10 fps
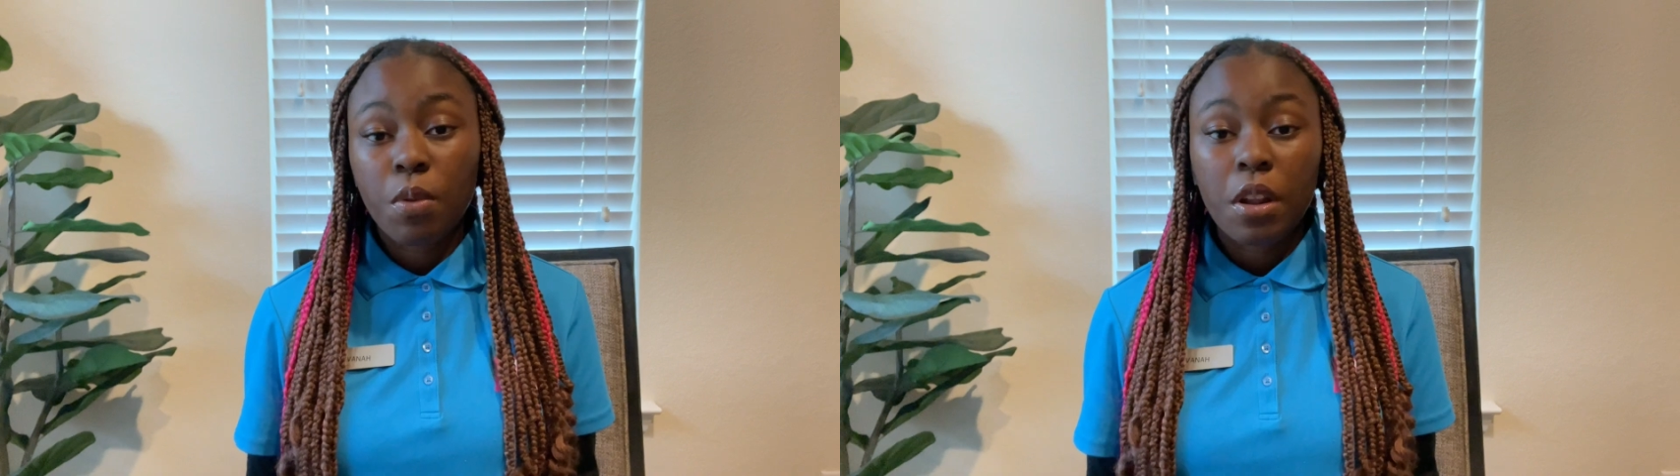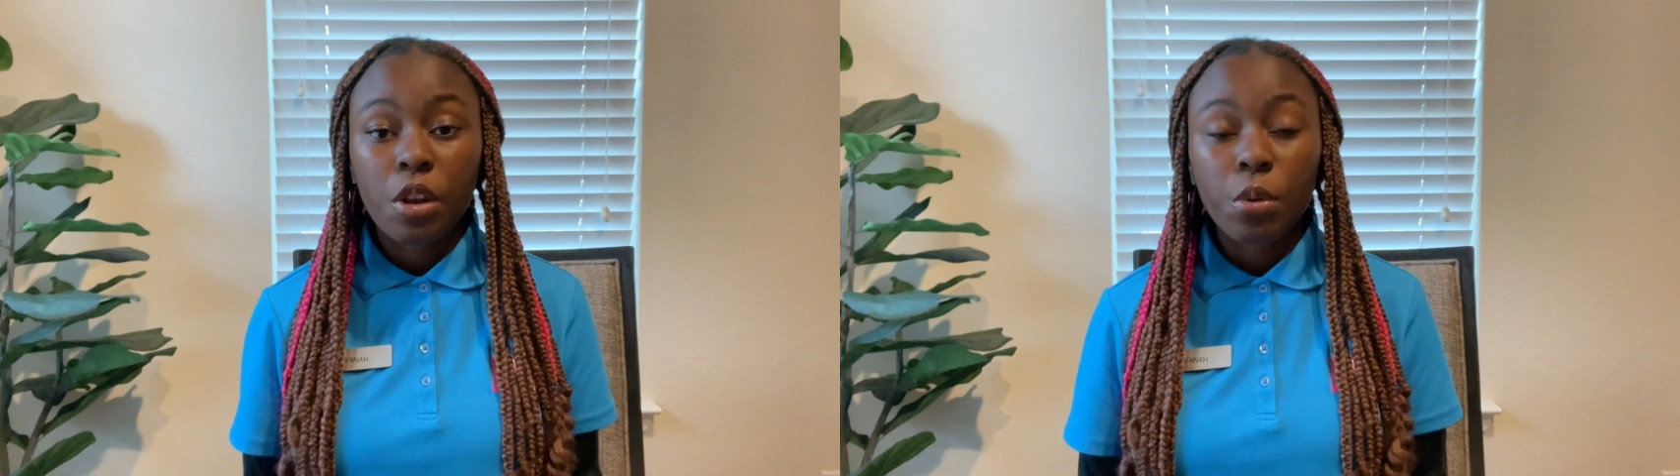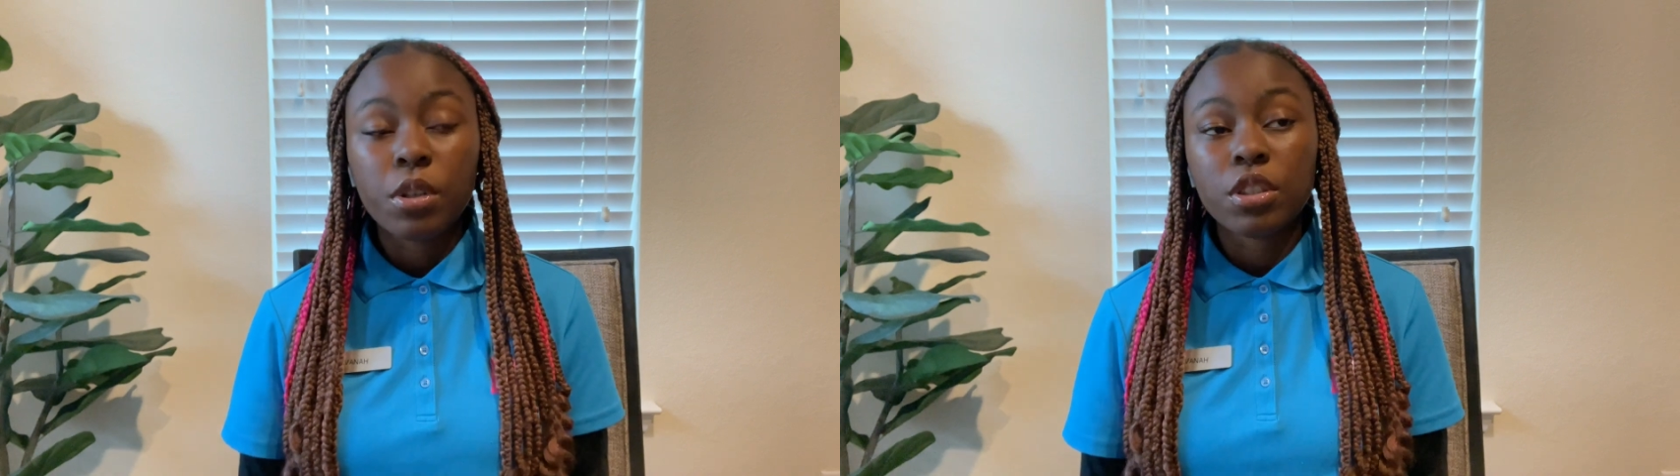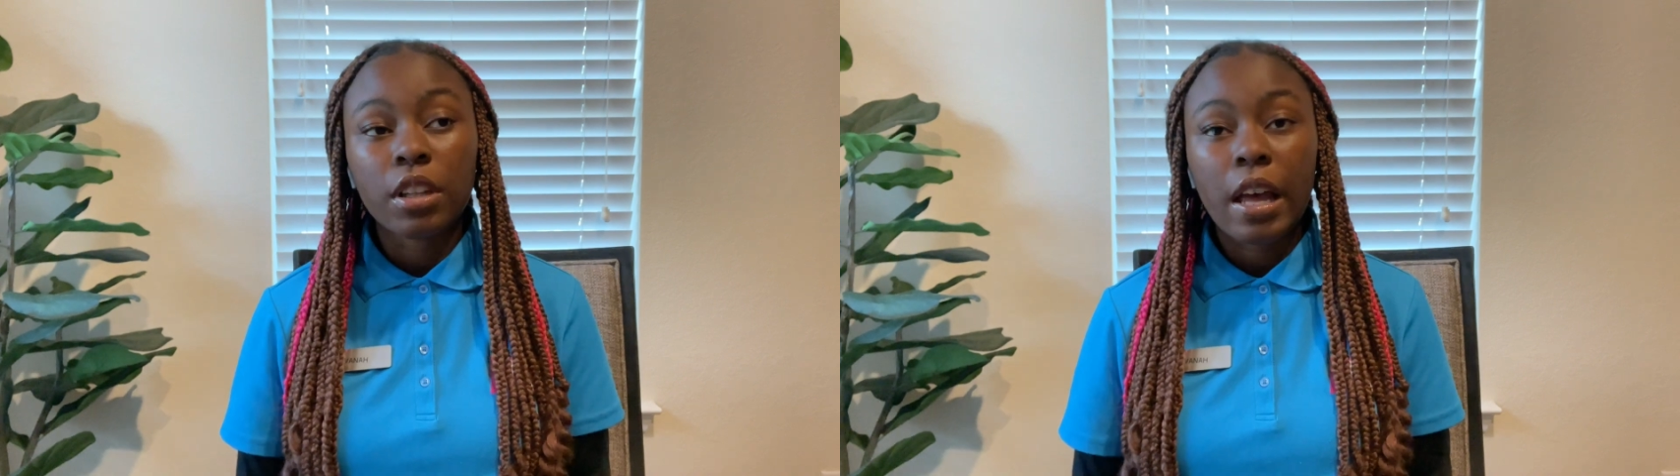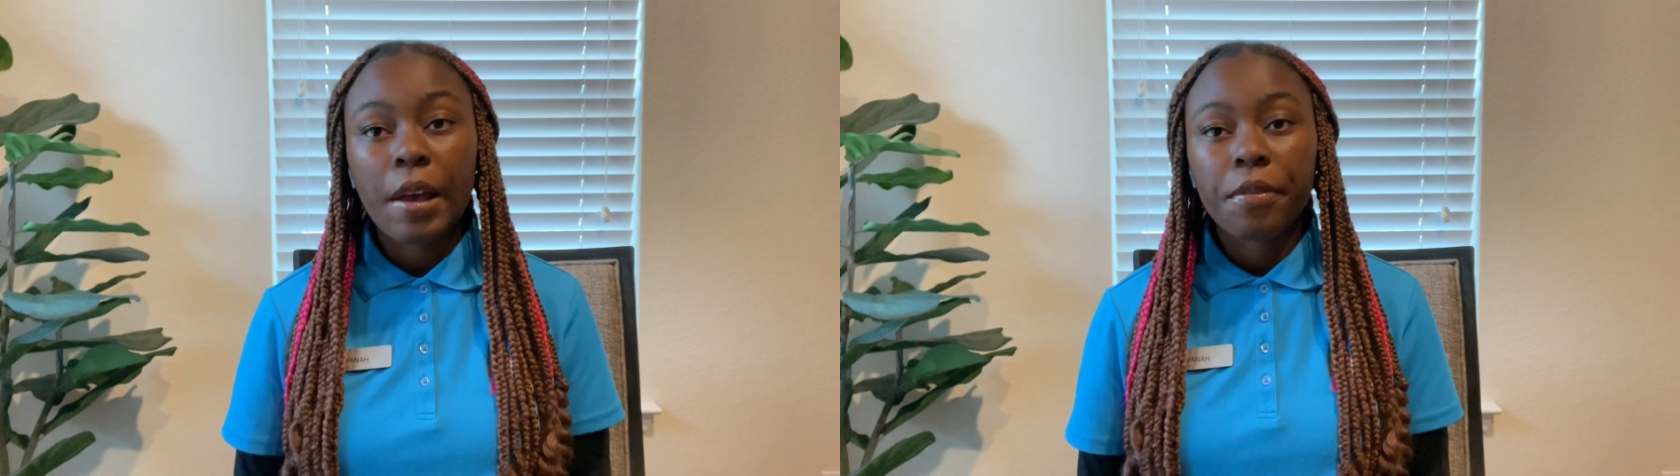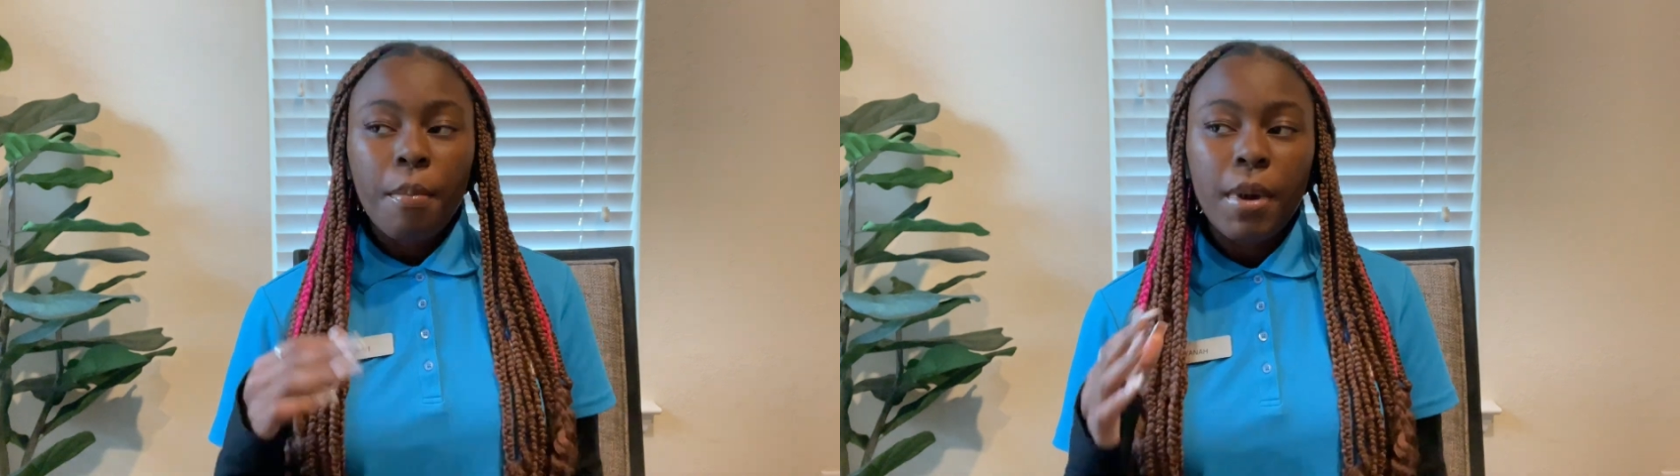want to do with your life.